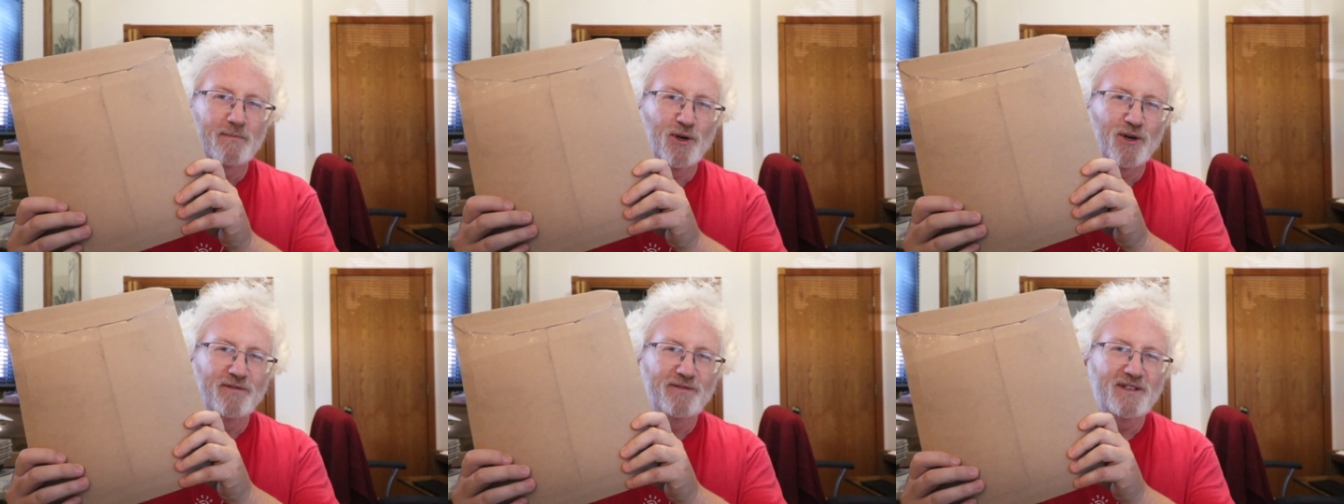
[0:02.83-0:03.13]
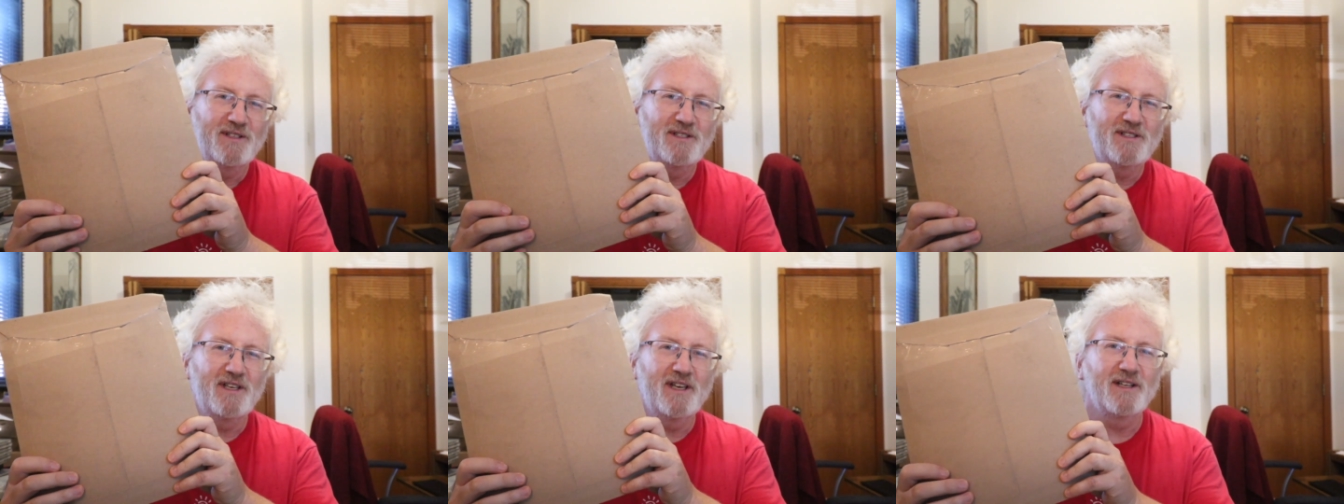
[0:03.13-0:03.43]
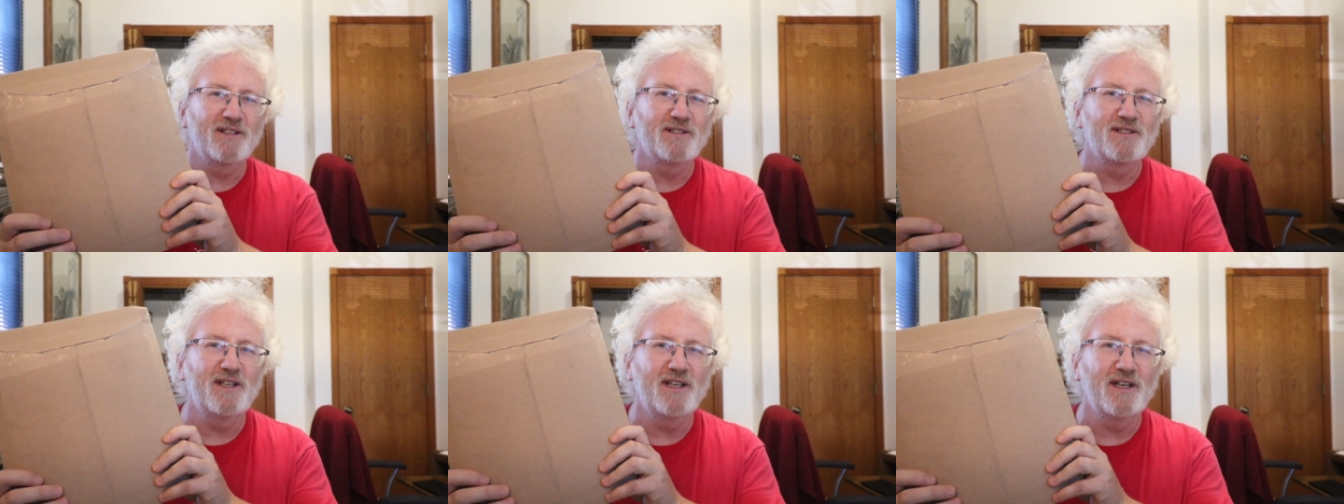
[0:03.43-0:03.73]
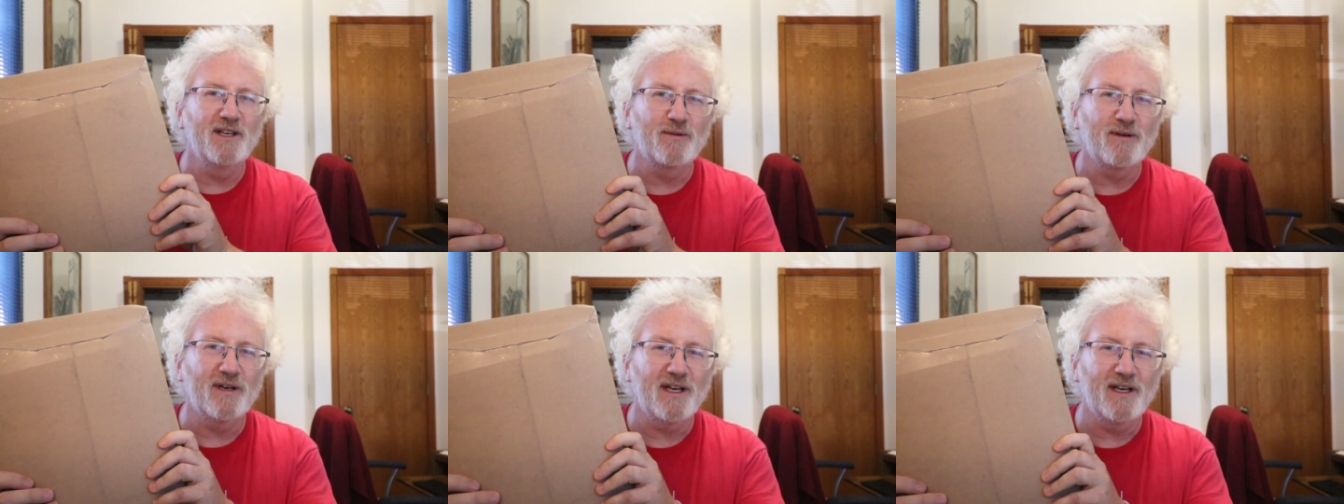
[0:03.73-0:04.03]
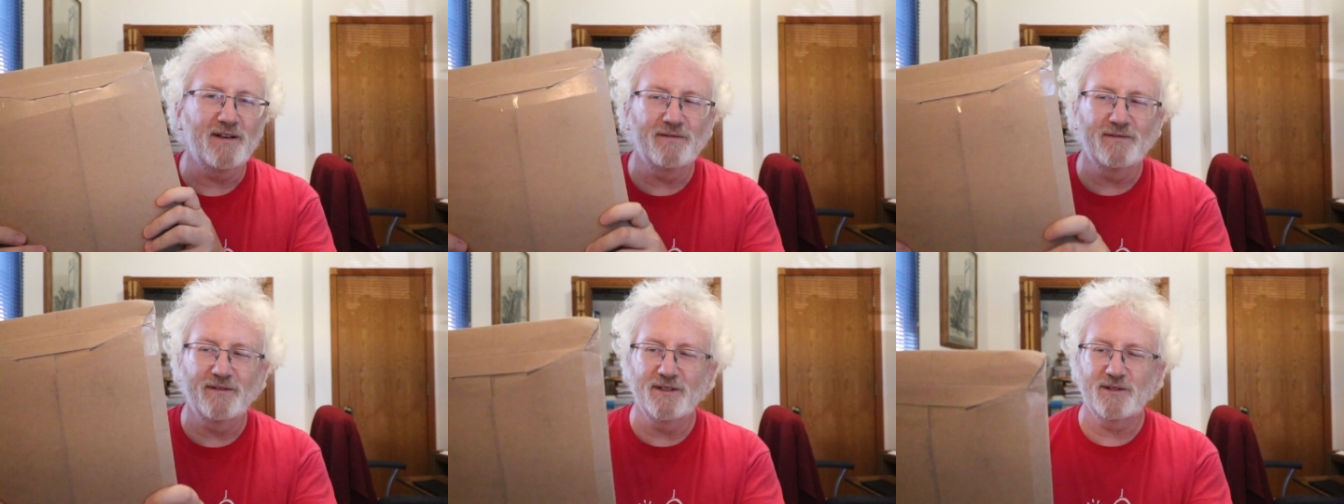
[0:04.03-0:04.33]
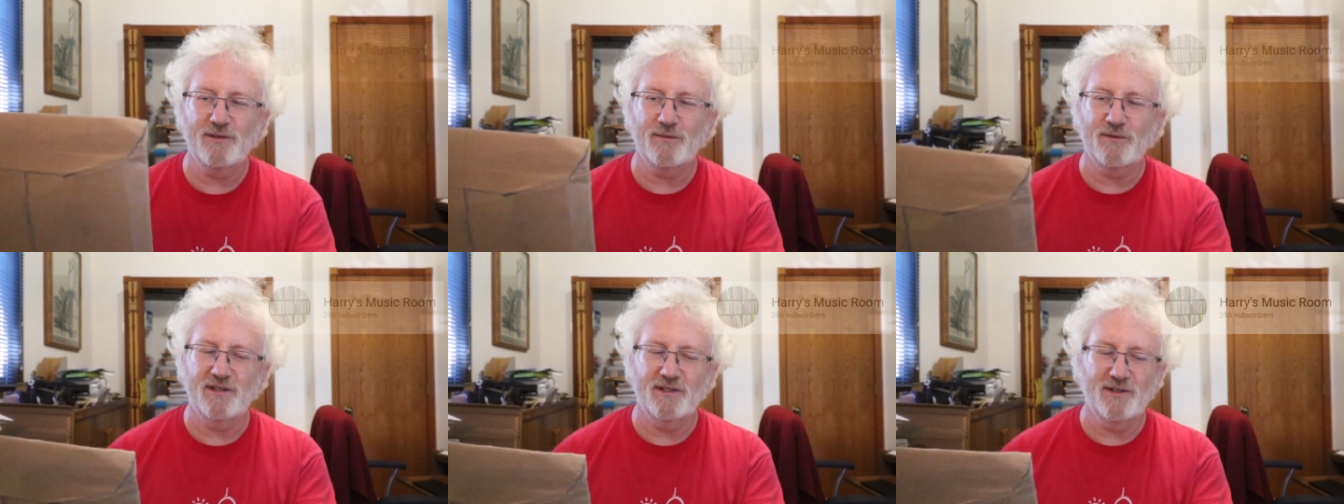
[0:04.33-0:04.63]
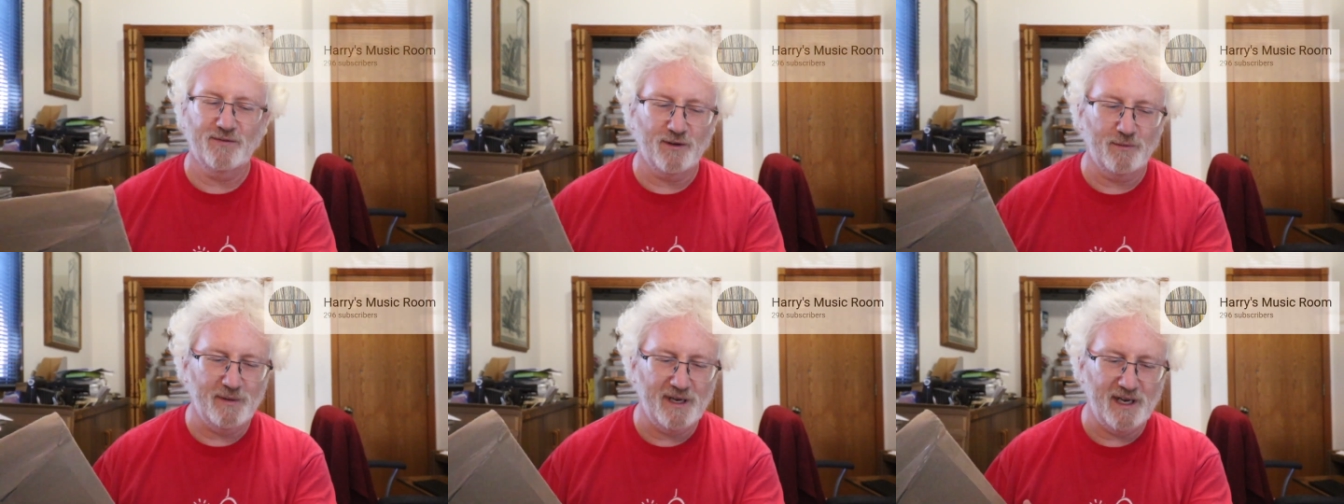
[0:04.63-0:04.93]
more VCLT arrived. This one's
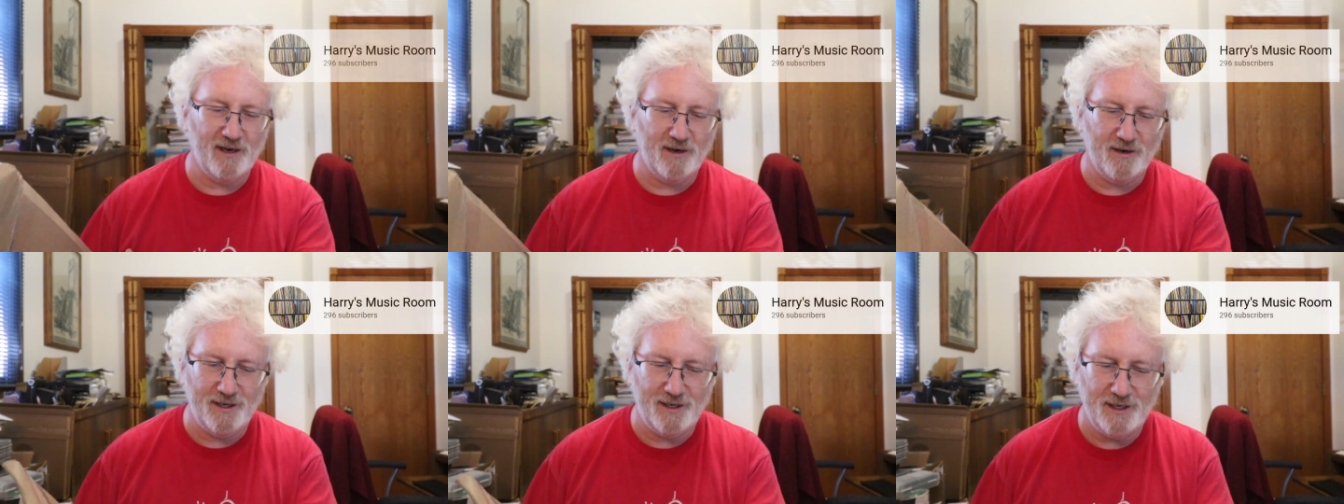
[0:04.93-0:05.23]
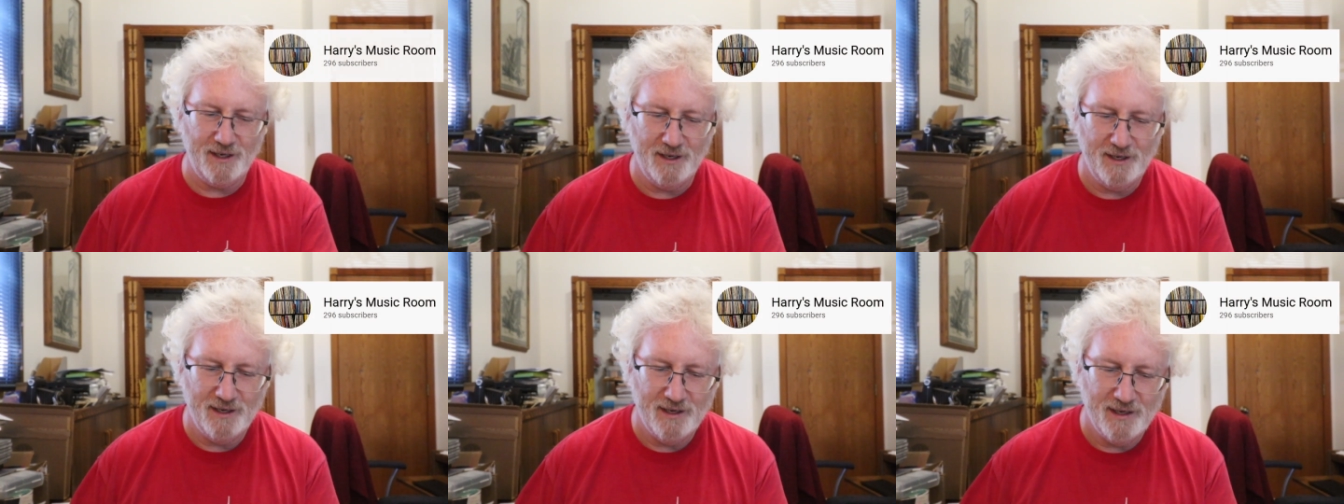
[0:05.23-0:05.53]
from Harry.